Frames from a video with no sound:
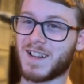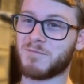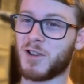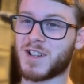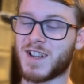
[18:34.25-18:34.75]

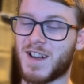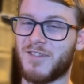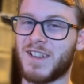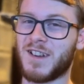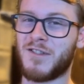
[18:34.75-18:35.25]
didn't watch
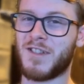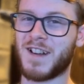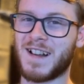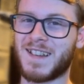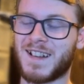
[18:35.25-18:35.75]
that video
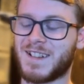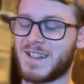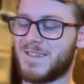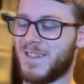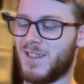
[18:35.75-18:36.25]
first. I
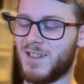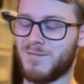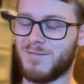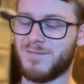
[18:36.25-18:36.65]
just thought,